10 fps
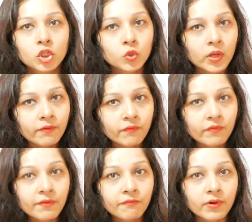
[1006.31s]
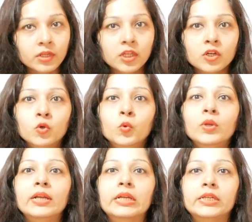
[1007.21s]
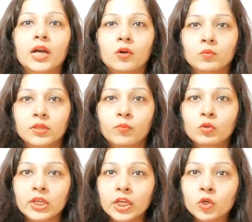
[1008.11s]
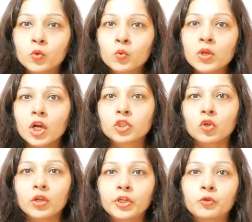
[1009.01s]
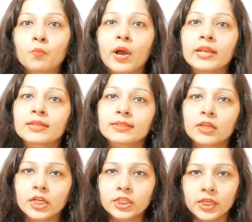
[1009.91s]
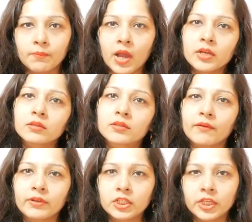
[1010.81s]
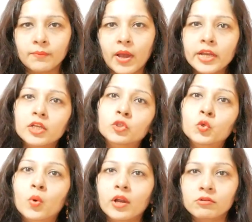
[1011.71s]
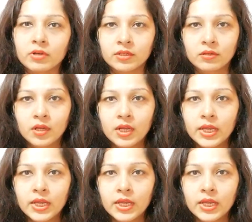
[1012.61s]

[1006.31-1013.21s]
So if we further cool it down, suppose I cool a solid to -90, -70, -200,